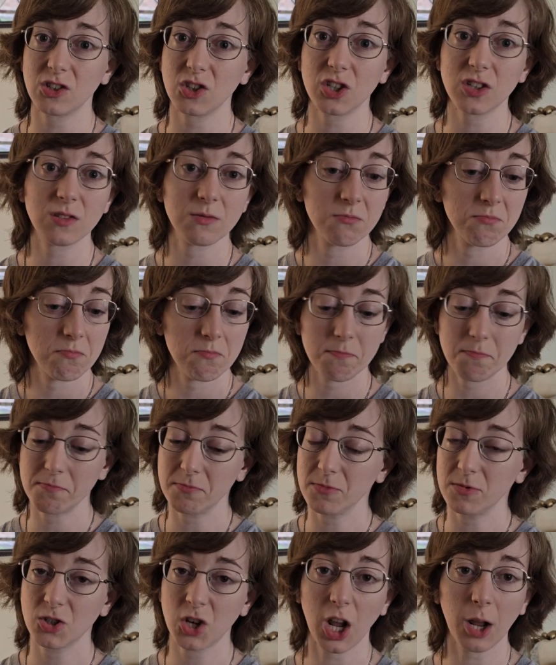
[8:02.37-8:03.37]
just
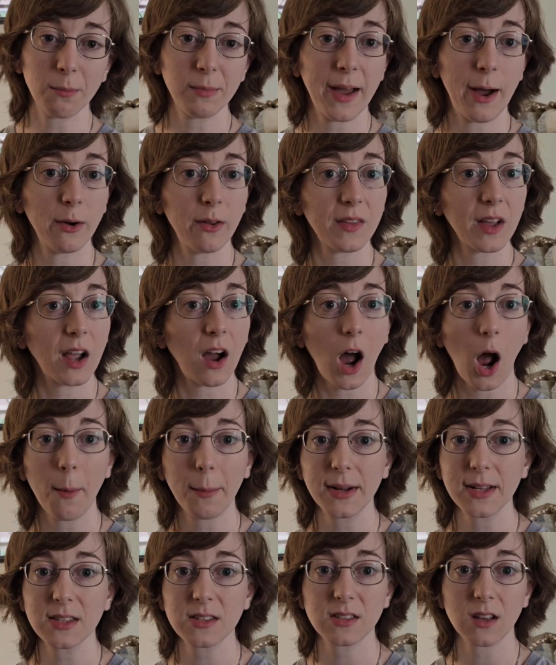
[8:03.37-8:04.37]
chuck them down in the
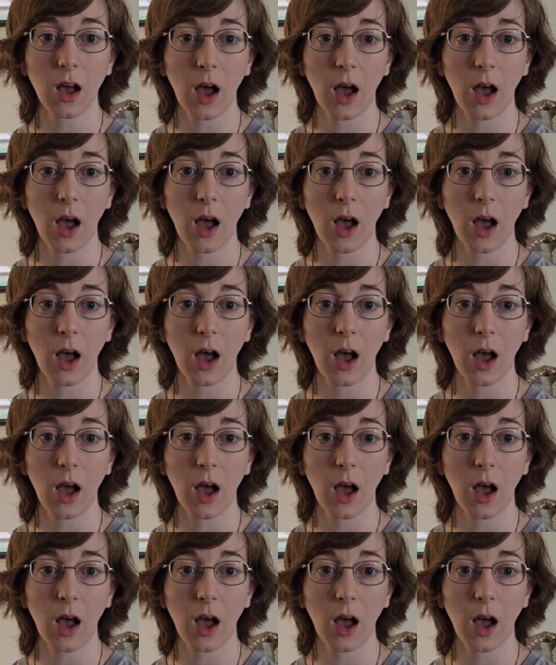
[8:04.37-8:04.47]
comments.